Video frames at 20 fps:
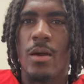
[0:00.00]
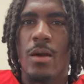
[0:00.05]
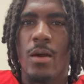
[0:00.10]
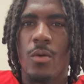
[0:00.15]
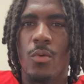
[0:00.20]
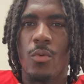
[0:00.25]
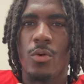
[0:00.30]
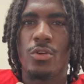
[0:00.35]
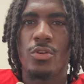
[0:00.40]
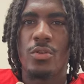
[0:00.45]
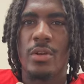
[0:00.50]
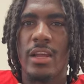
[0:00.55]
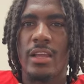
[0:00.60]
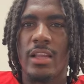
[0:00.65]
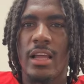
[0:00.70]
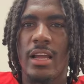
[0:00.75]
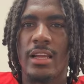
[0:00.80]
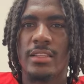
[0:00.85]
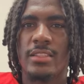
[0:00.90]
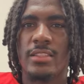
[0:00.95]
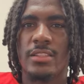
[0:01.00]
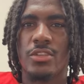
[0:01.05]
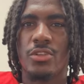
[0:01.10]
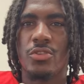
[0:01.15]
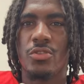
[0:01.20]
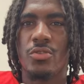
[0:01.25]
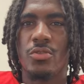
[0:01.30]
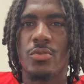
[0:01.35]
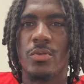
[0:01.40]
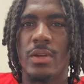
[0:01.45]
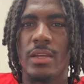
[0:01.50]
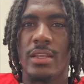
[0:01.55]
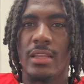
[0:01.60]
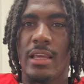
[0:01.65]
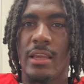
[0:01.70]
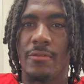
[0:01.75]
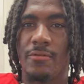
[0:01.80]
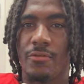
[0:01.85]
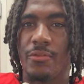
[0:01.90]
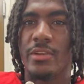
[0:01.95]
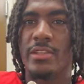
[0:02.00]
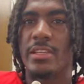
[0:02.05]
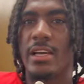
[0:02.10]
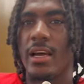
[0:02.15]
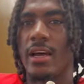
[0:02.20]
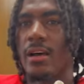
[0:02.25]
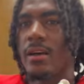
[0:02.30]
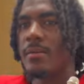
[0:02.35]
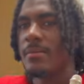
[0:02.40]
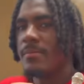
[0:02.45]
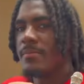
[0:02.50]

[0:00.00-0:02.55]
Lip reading: What do they like to do in their free time?